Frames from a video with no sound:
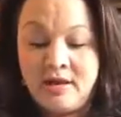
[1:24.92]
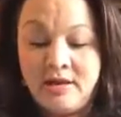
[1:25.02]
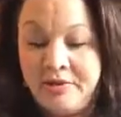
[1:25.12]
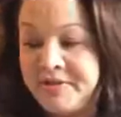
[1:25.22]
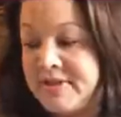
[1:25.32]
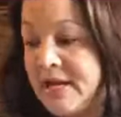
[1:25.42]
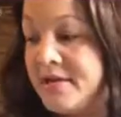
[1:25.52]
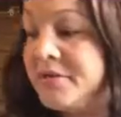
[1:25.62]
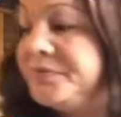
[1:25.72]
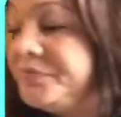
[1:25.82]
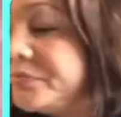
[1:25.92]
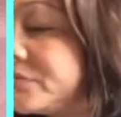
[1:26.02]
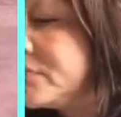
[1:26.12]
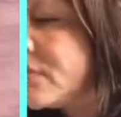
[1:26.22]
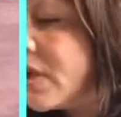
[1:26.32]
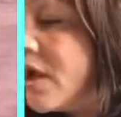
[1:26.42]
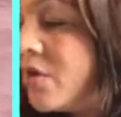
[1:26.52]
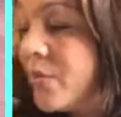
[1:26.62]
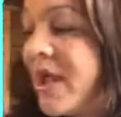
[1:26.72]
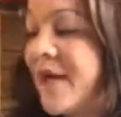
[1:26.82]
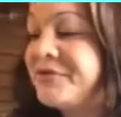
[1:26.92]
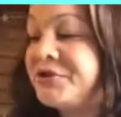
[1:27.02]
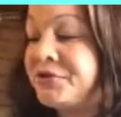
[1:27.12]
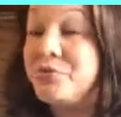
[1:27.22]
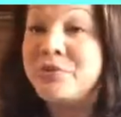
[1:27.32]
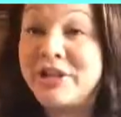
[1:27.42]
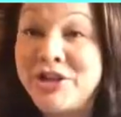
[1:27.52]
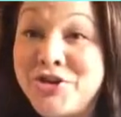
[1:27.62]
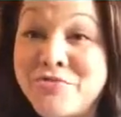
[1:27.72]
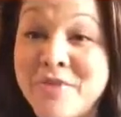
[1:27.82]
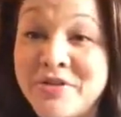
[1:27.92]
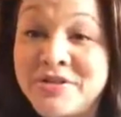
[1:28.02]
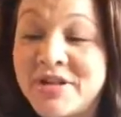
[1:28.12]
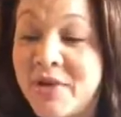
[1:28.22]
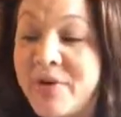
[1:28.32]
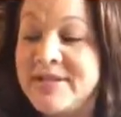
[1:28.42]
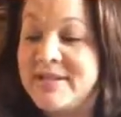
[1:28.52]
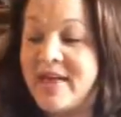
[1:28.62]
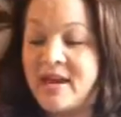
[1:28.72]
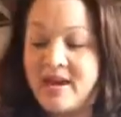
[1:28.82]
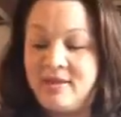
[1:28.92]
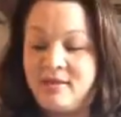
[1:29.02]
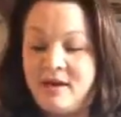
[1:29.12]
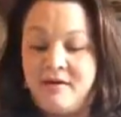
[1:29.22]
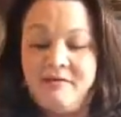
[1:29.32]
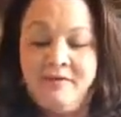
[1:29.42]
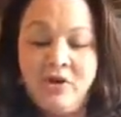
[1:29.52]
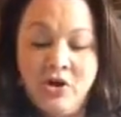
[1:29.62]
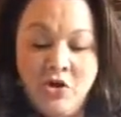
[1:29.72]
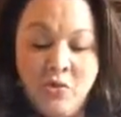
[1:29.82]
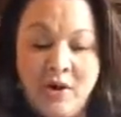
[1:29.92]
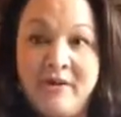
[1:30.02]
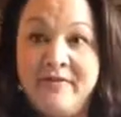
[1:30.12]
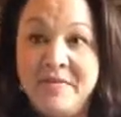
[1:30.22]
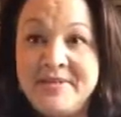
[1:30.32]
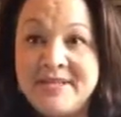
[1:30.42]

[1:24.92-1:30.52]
in a little stand. We have two really cute Mother's Day ones that I love. One of them